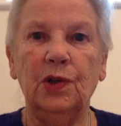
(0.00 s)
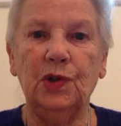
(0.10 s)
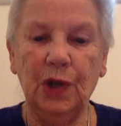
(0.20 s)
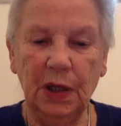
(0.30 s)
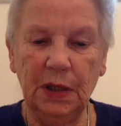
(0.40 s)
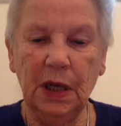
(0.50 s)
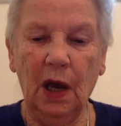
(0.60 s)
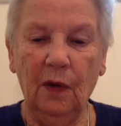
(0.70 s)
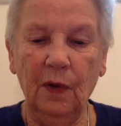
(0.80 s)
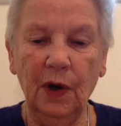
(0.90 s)
"Just
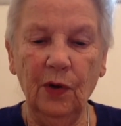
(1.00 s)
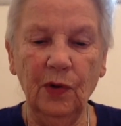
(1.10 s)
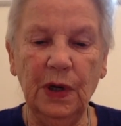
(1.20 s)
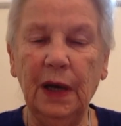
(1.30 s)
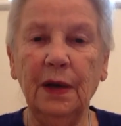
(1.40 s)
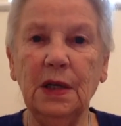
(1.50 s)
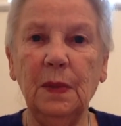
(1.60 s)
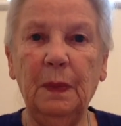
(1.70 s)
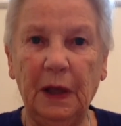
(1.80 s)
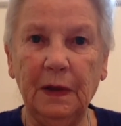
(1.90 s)
hurry on down to
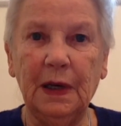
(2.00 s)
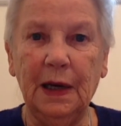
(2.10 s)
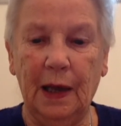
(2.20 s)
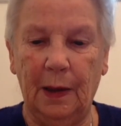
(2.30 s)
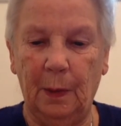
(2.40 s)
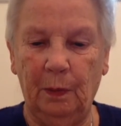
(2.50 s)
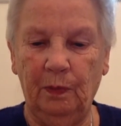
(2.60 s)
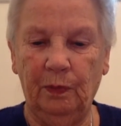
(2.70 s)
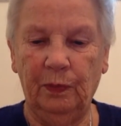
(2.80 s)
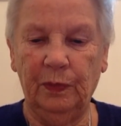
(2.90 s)
Bethlehem,
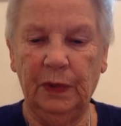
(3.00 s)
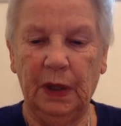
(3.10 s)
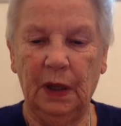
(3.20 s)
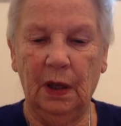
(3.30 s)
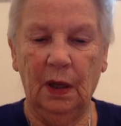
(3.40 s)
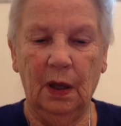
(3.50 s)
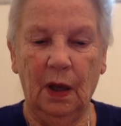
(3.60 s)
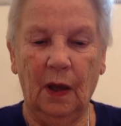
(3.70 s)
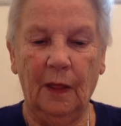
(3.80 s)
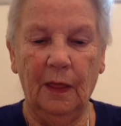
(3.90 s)

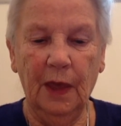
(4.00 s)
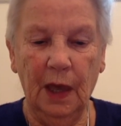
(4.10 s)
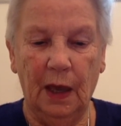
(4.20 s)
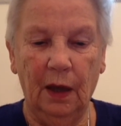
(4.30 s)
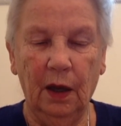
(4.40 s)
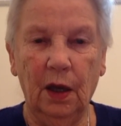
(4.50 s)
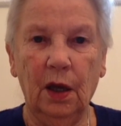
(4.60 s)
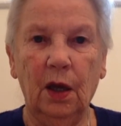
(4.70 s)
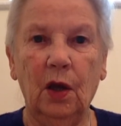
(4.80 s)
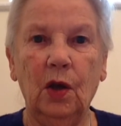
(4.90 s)
and there
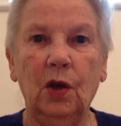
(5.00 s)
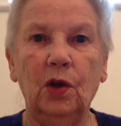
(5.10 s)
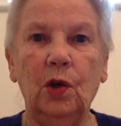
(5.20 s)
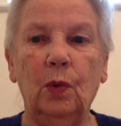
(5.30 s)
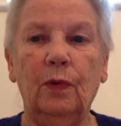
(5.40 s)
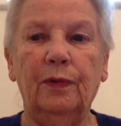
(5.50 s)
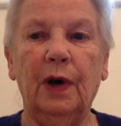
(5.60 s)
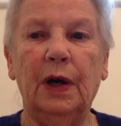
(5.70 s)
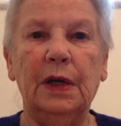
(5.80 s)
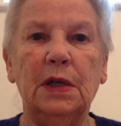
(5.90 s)
you will
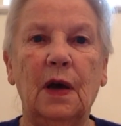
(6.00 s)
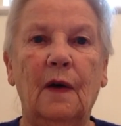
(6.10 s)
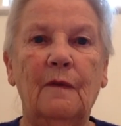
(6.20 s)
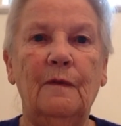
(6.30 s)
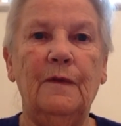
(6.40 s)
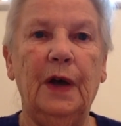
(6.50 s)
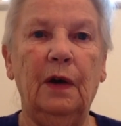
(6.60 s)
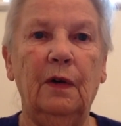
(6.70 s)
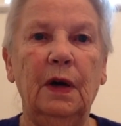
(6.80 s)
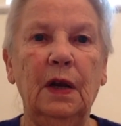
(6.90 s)
find a
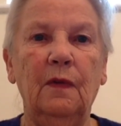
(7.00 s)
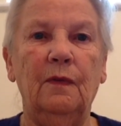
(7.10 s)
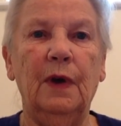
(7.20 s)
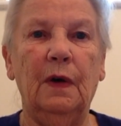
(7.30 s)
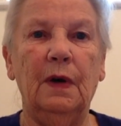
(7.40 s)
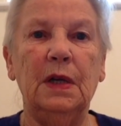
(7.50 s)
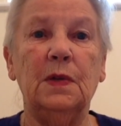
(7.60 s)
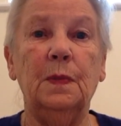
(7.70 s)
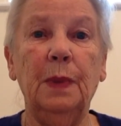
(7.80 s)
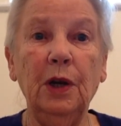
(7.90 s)
very, very
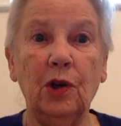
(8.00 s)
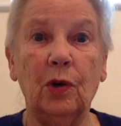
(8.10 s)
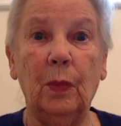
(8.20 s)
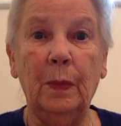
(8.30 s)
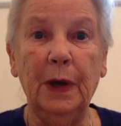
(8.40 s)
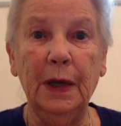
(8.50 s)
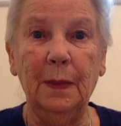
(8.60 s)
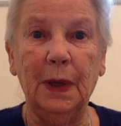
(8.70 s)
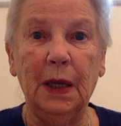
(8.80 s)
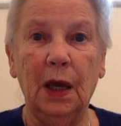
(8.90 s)
special baby